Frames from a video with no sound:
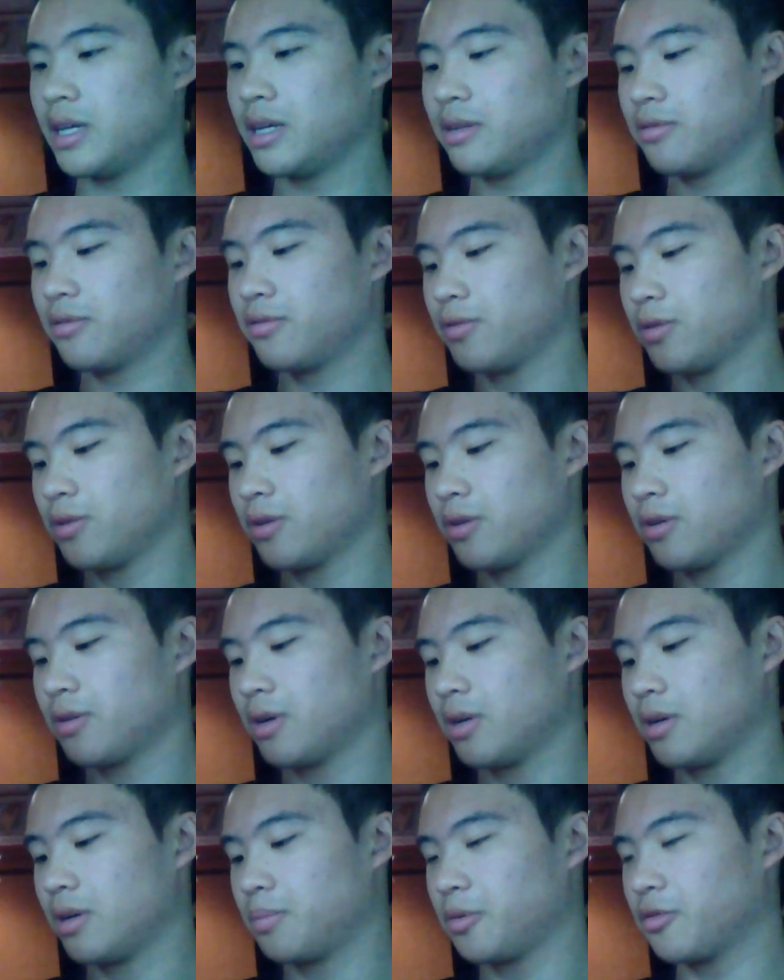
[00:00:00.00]
for
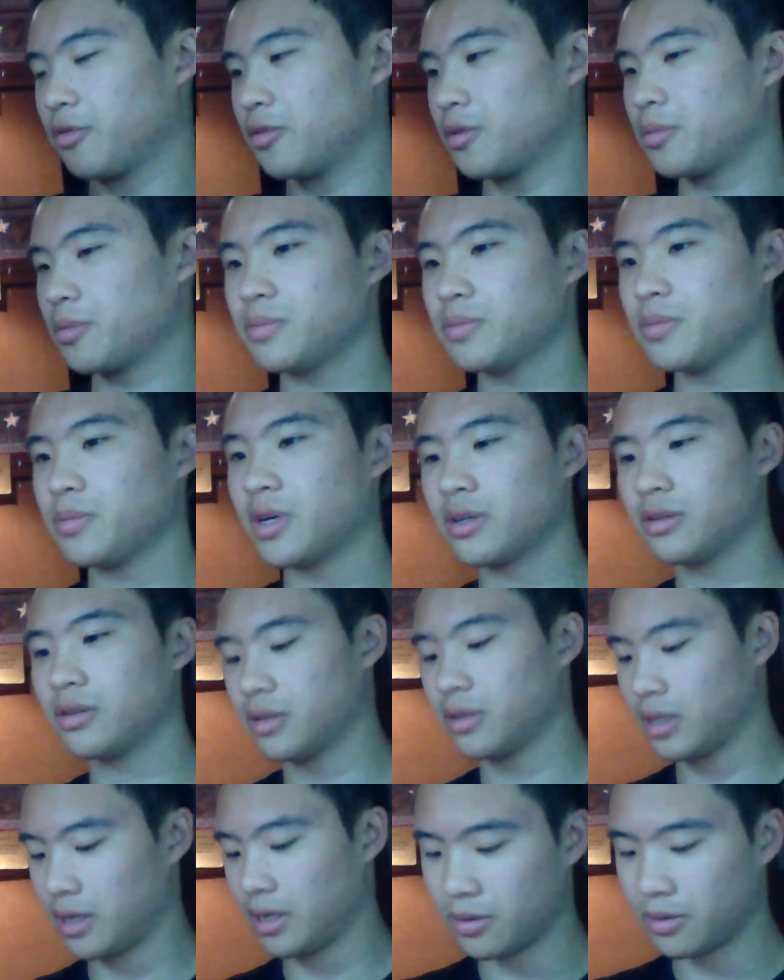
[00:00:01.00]
a performance model.
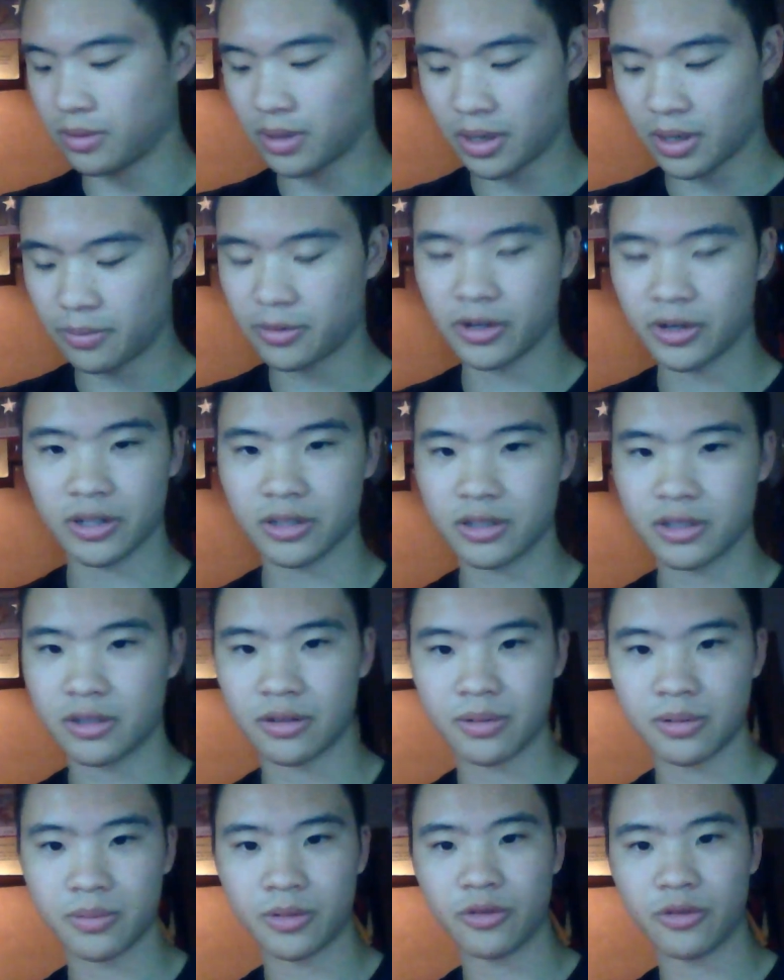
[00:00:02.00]
Now Hyperdunks
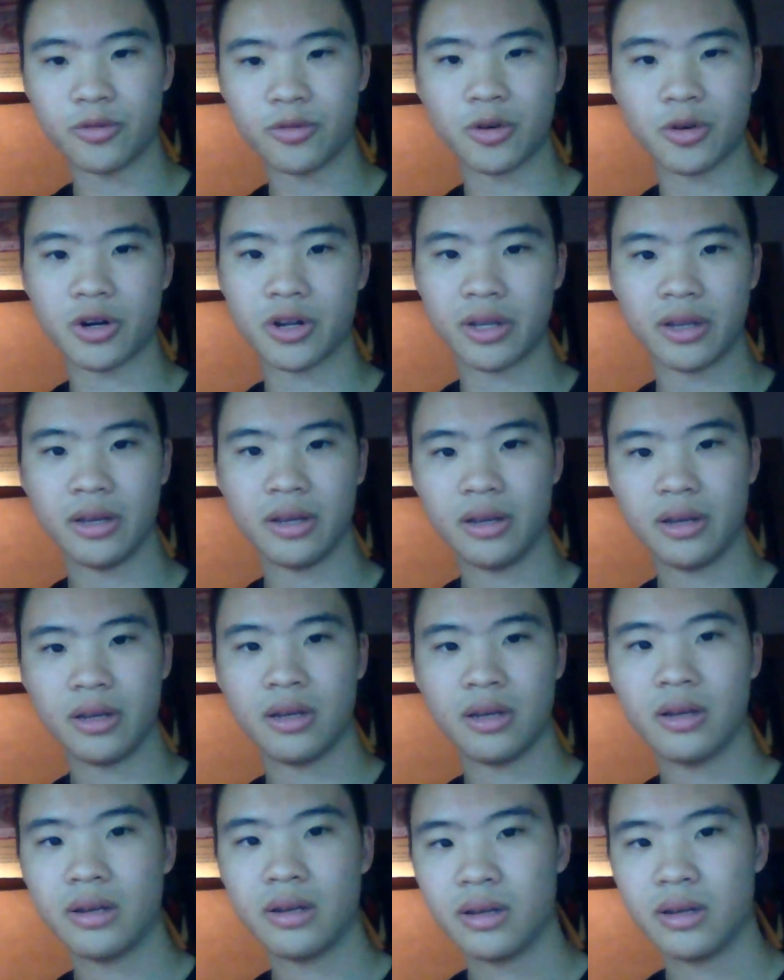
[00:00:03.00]
are $140,
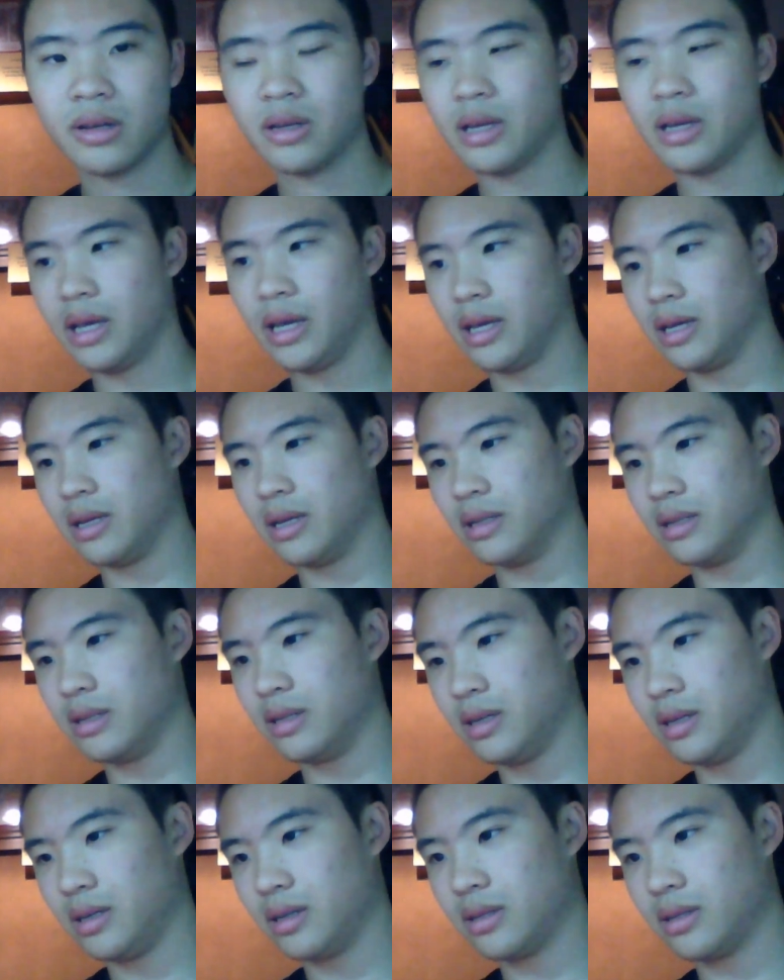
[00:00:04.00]

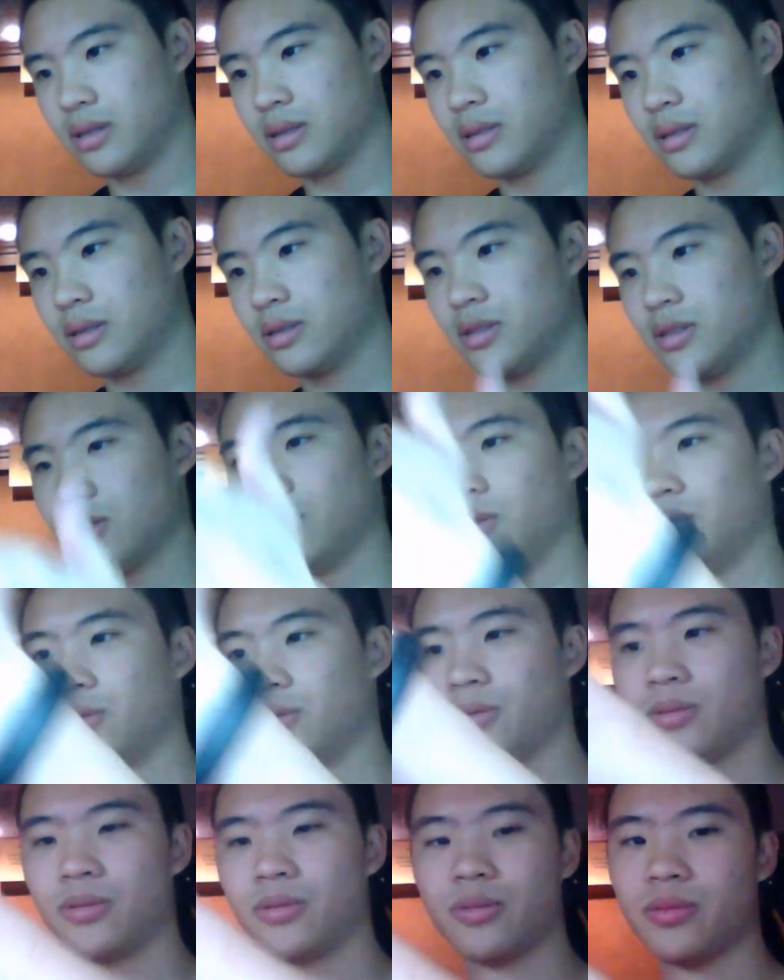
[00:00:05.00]
and so
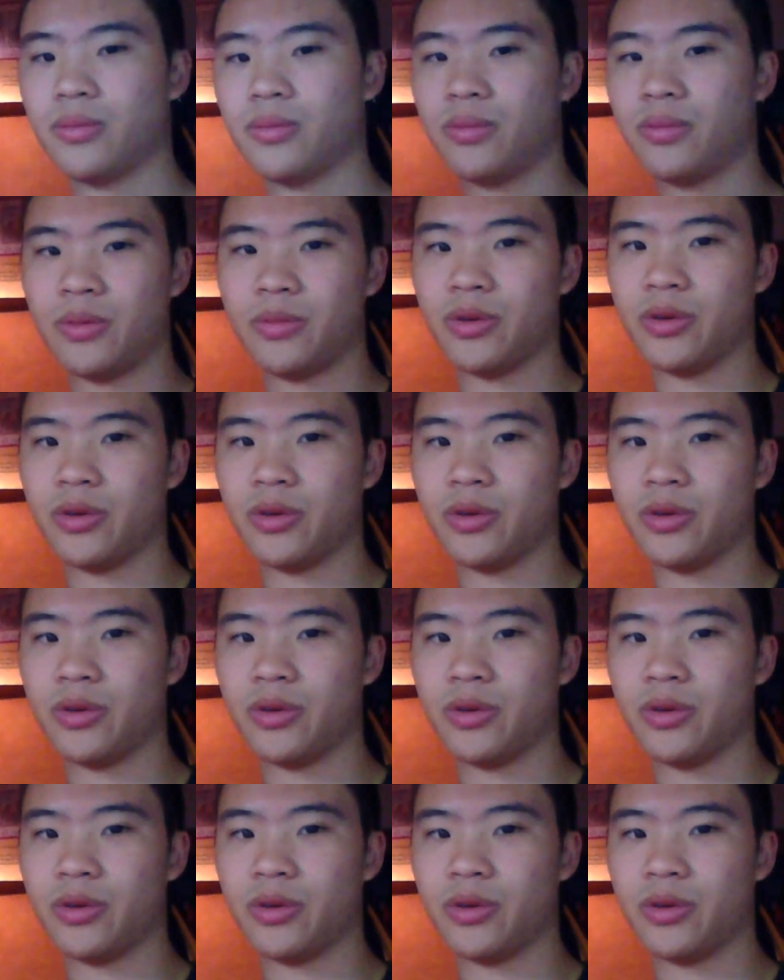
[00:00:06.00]
remember,